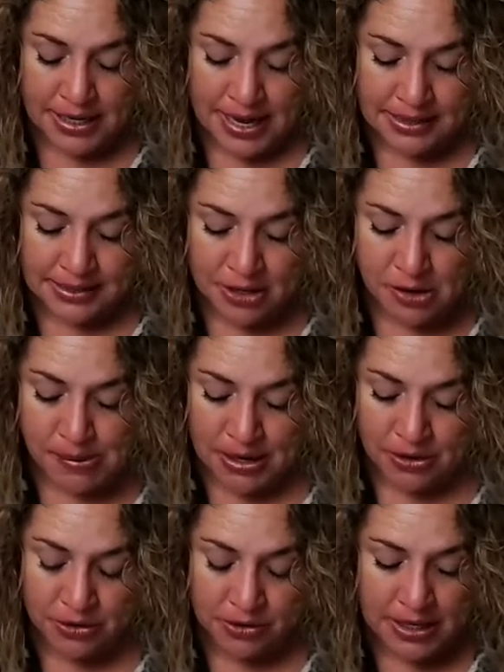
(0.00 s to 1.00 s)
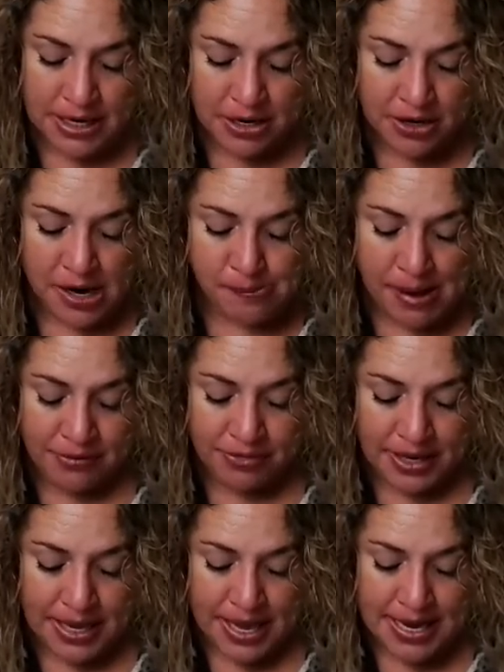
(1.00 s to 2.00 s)
a little bit earlier about
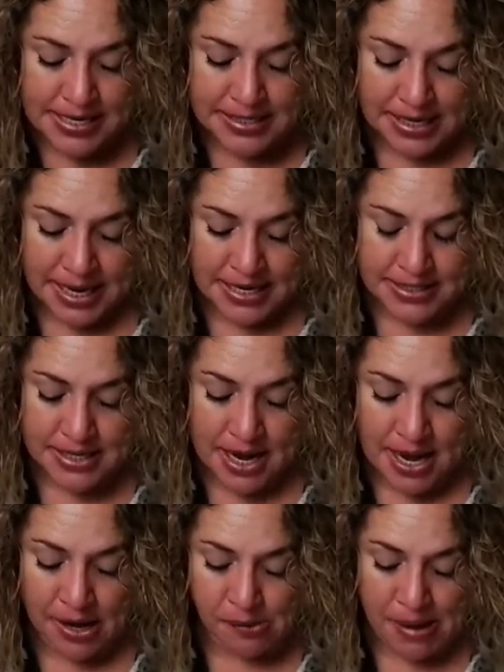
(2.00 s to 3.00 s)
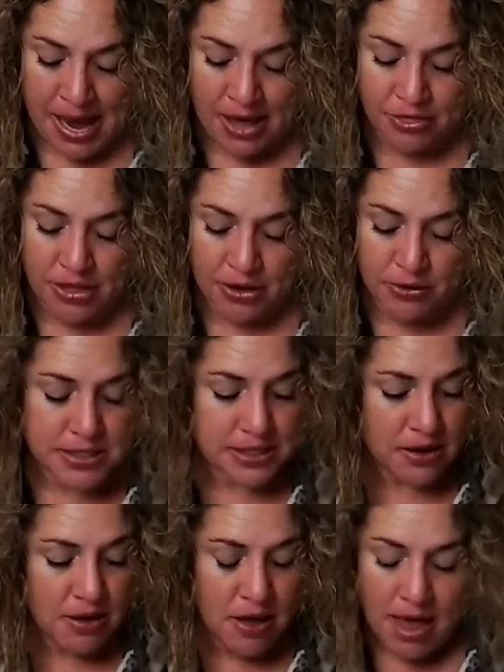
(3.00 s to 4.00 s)
the case against Kyle Matthews
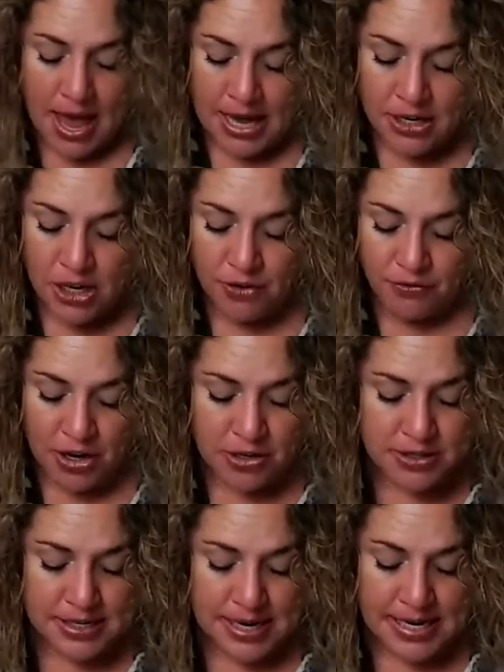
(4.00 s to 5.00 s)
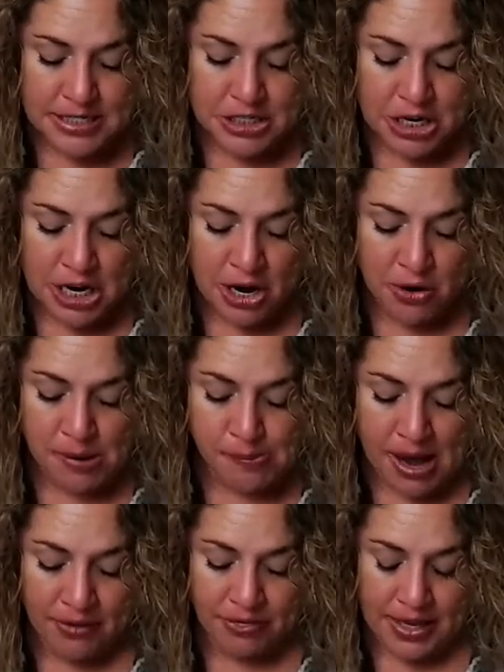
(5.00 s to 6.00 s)
and you first need to know
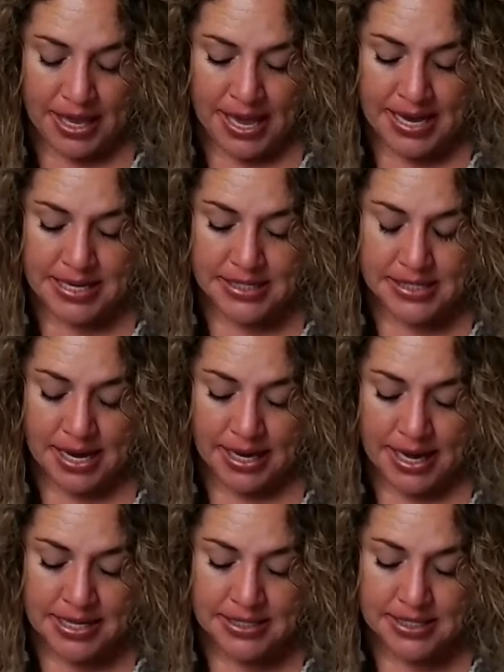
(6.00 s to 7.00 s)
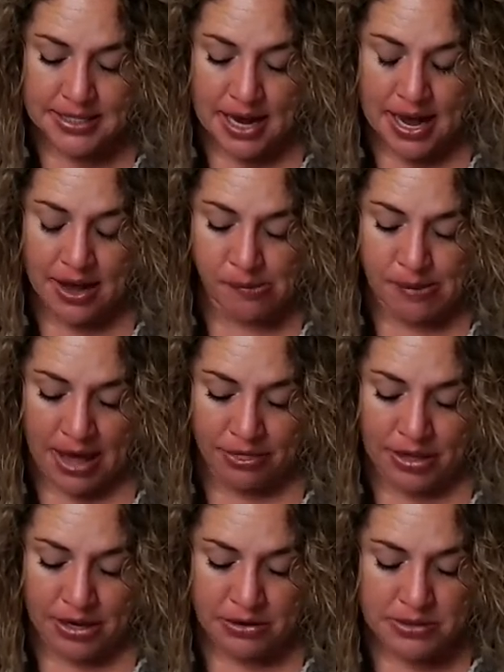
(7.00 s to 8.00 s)
about the case against Kyle
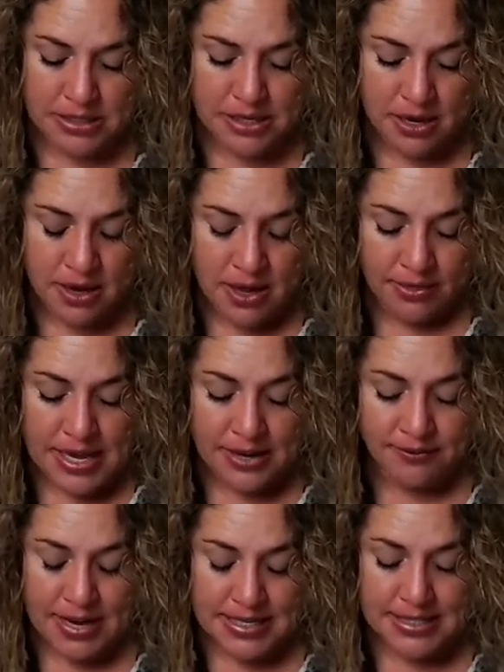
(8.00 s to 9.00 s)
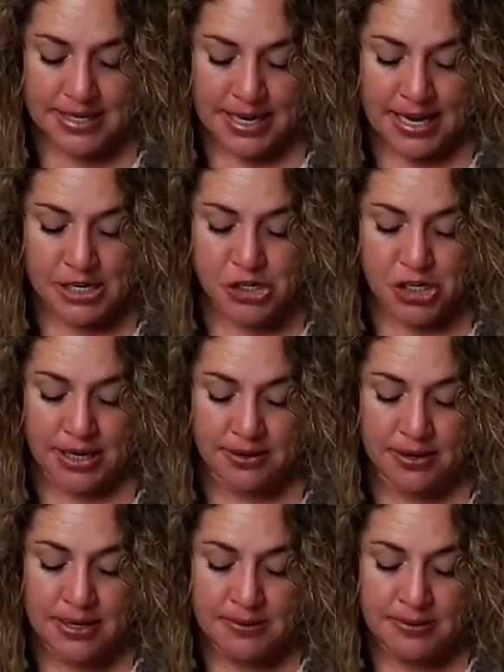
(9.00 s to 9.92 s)
Matthews, the investigation